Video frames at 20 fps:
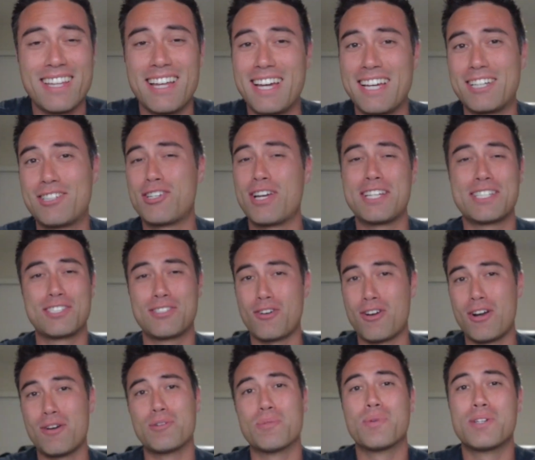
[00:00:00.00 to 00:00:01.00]
Like, chances
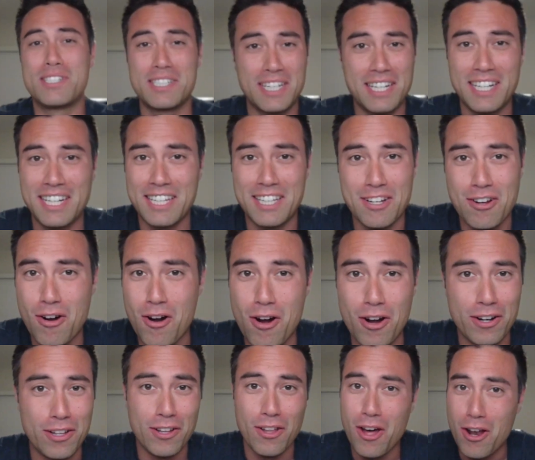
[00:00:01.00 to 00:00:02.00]
are I wasn't gonna get the
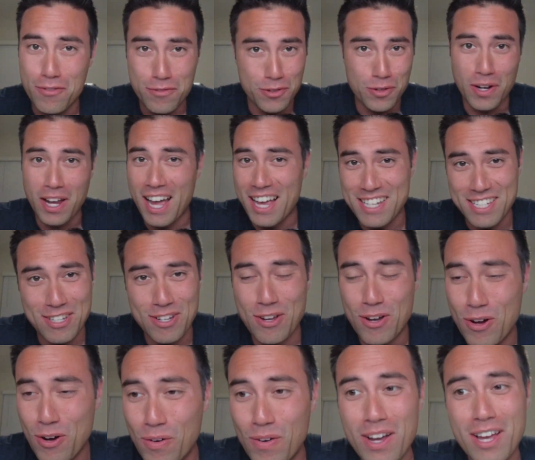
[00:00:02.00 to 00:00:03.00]
car, and a lot of you guys
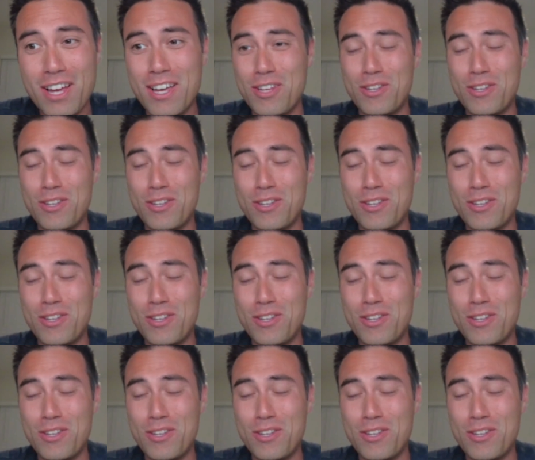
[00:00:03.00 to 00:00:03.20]
know,